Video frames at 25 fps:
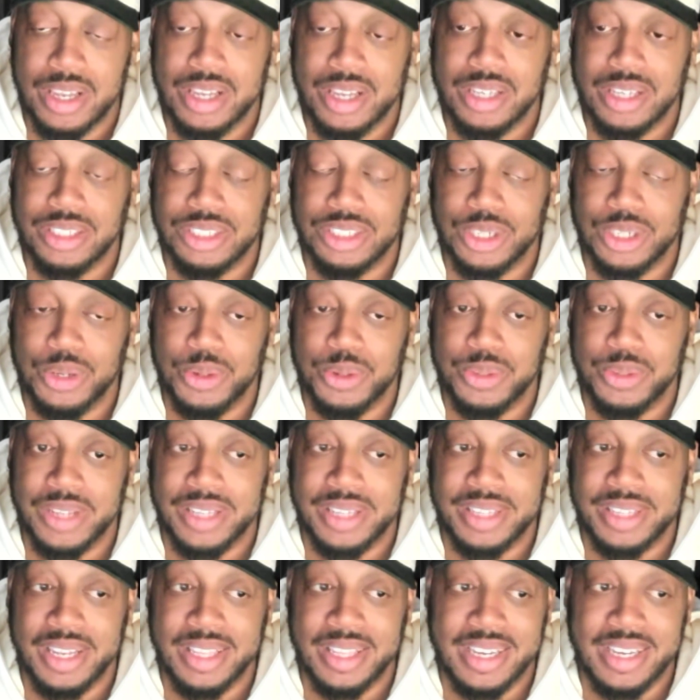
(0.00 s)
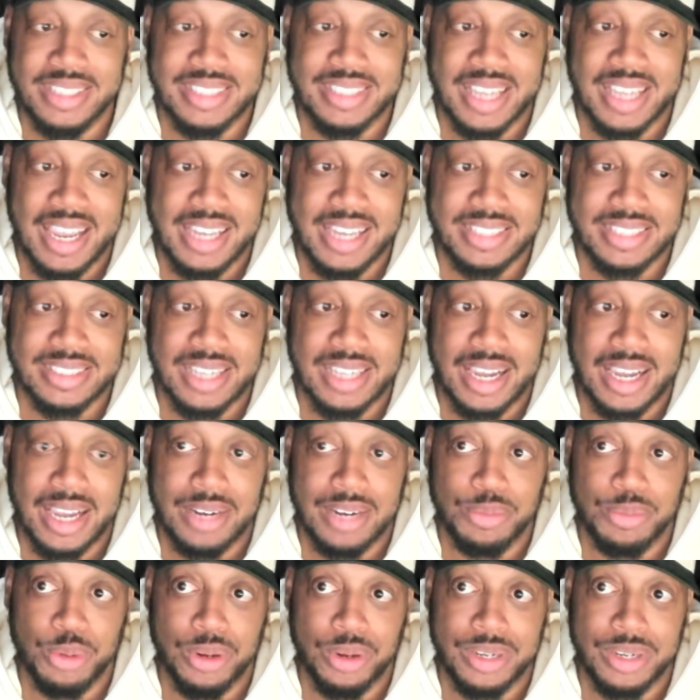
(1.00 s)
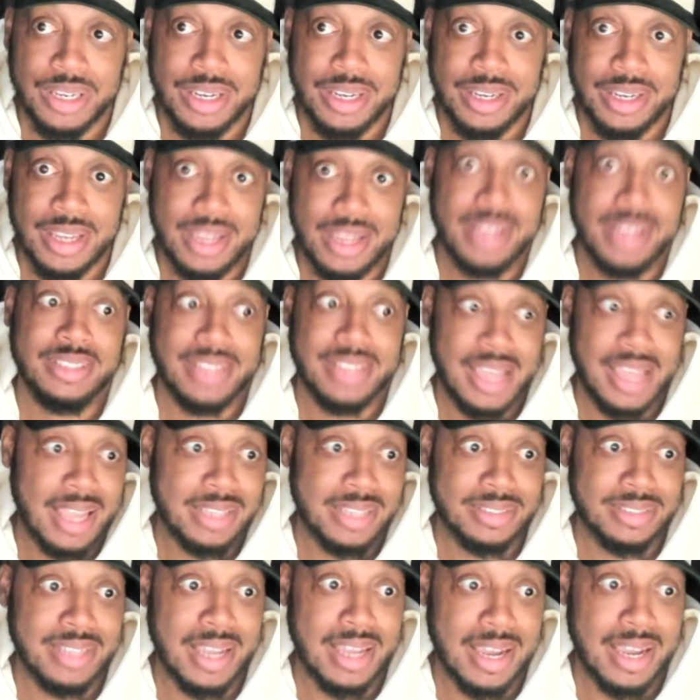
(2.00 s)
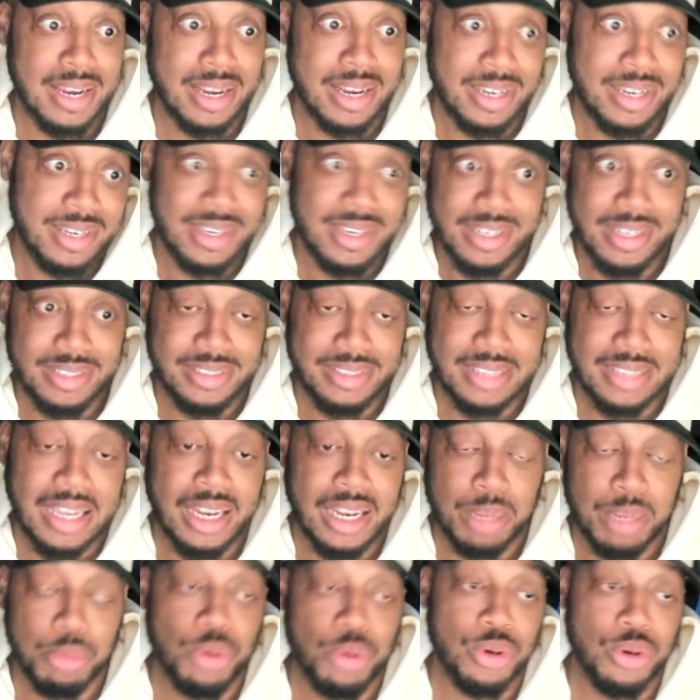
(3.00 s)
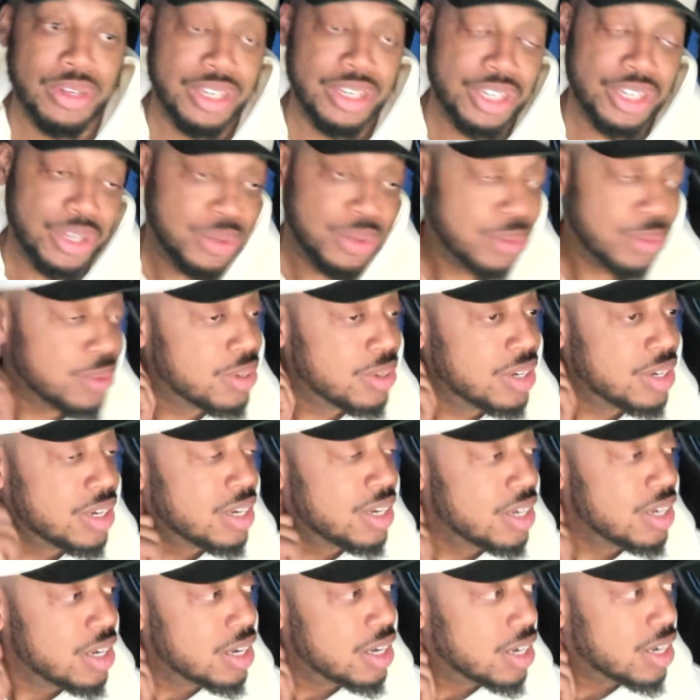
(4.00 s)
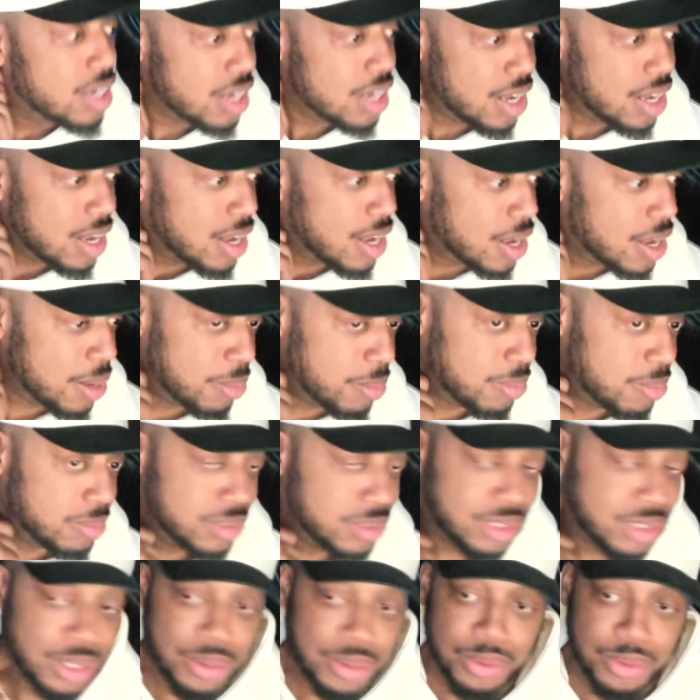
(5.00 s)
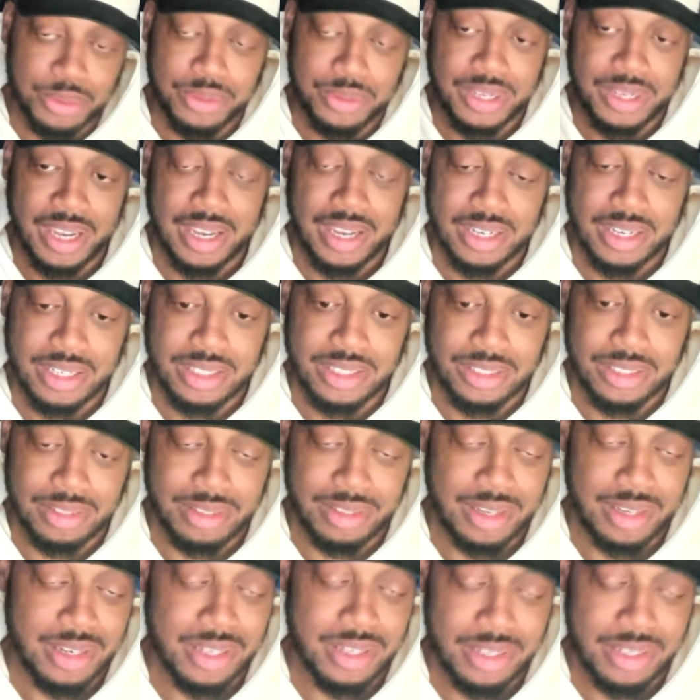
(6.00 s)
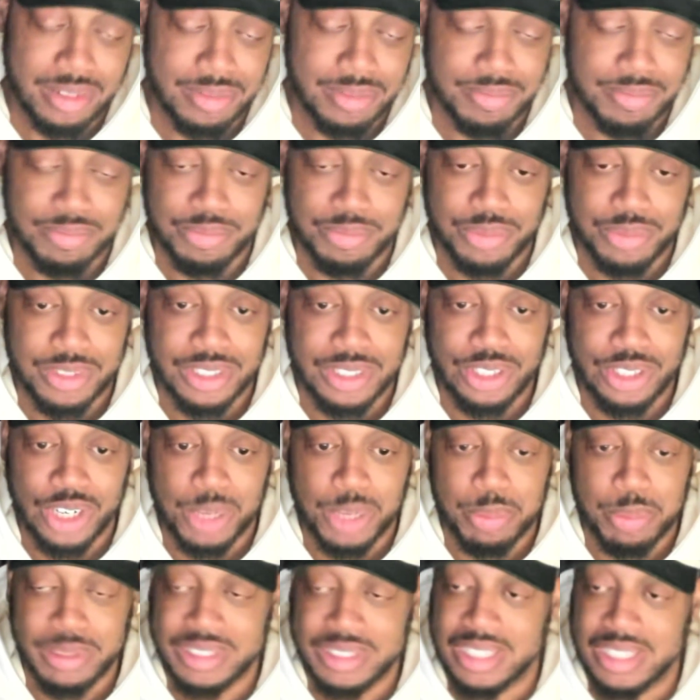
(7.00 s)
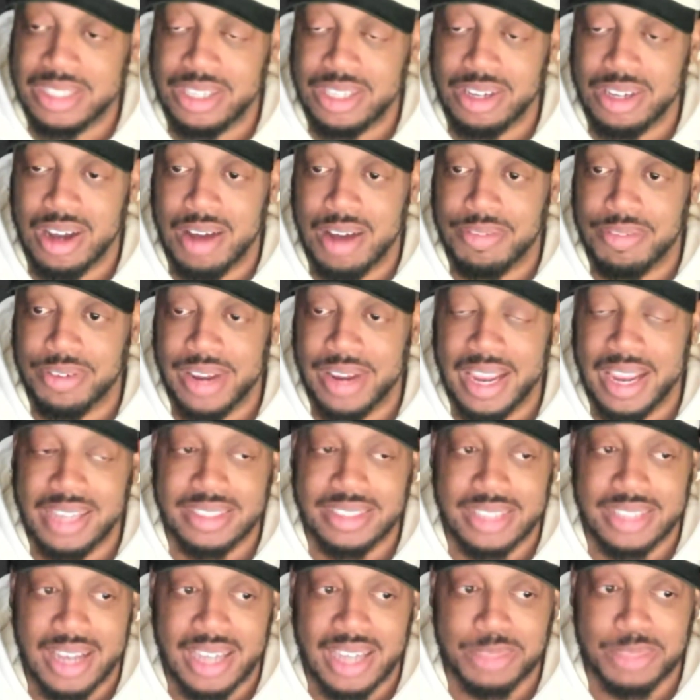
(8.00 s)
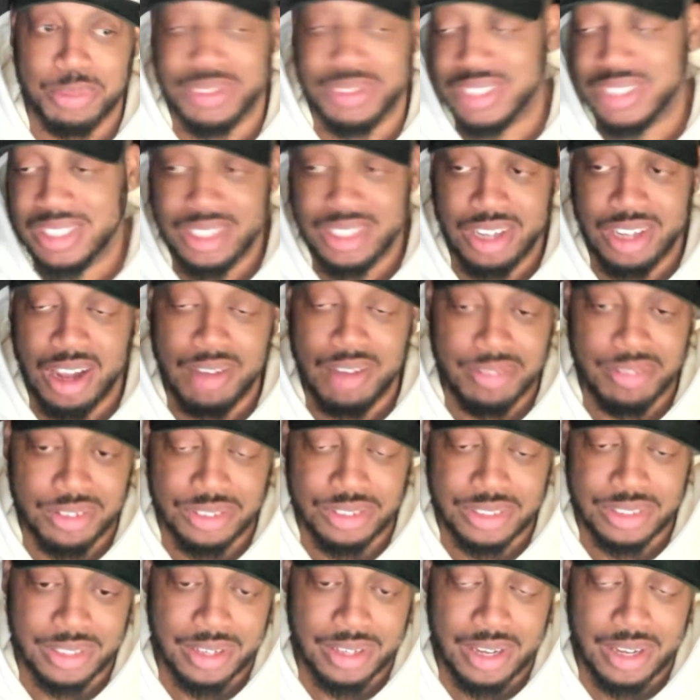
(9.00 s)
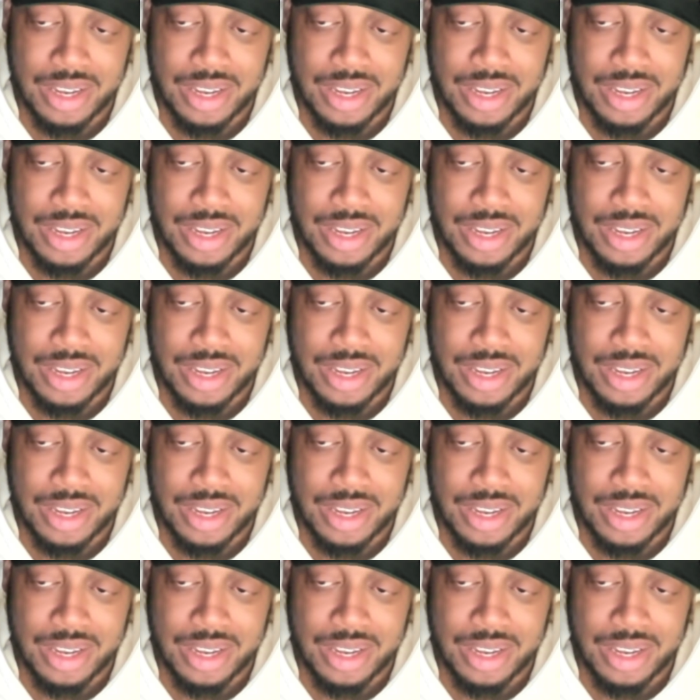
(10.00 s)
So they think he's the A side. Well, he is the A side. He is selling more than you. Um, so, yeah, he's he. He's going to present the offer. A-sides present the offers.